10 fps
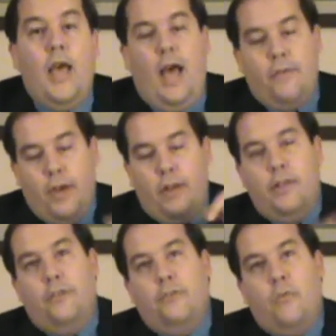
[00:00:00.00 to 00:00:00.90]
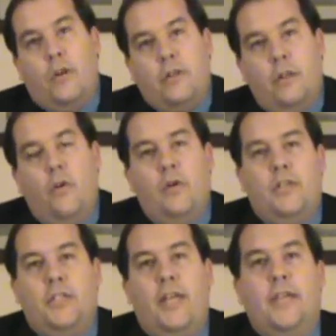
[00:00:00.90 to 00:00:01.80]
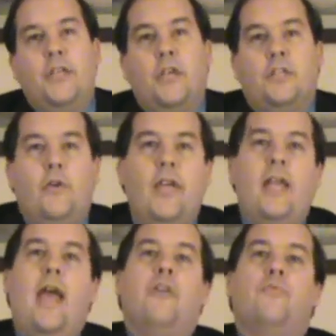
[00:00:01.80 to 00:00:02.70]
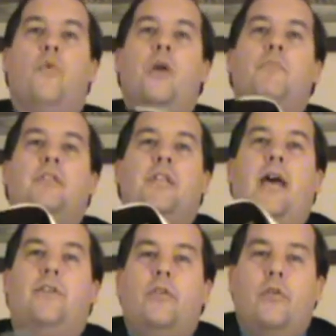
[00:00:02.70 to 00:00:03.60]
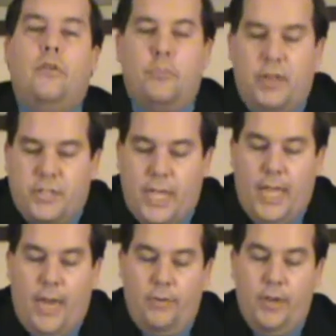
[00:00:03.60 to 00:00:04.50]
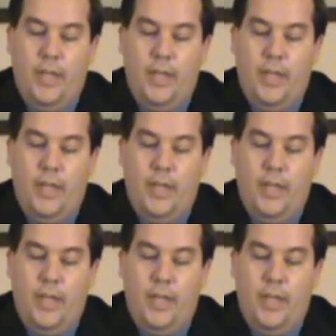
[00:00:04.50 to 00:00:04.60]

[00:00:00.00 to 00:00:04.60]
I've got to listen to what the Lord says. So he asked, What must I do to be saved?